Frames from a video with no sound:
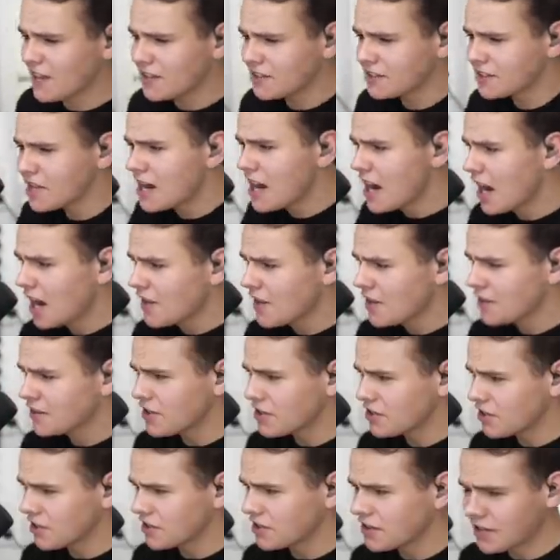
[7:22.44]
is this
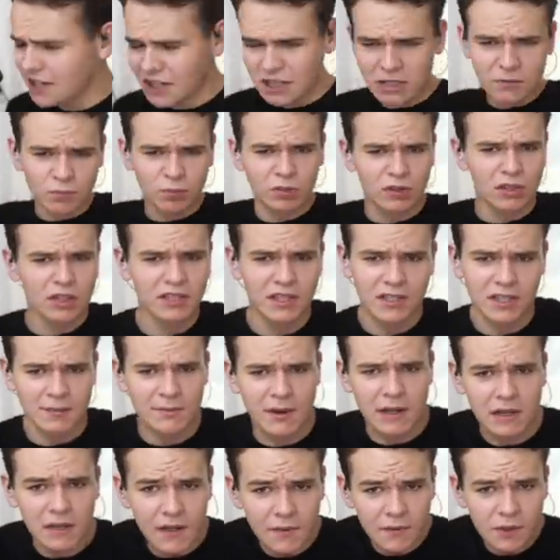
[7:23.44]
interesting airport in the
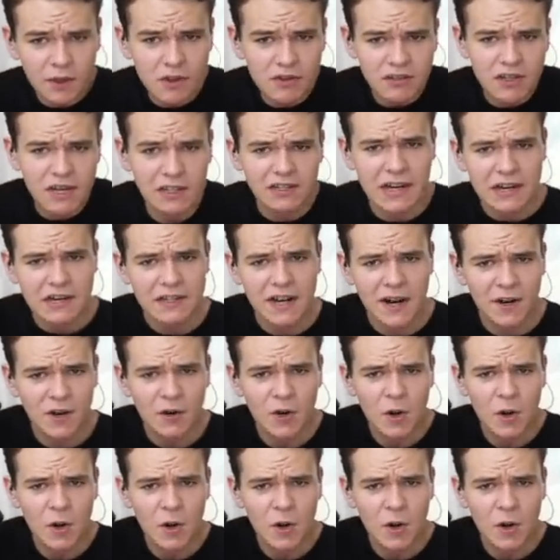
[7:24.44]
middle of New Zealand. I don't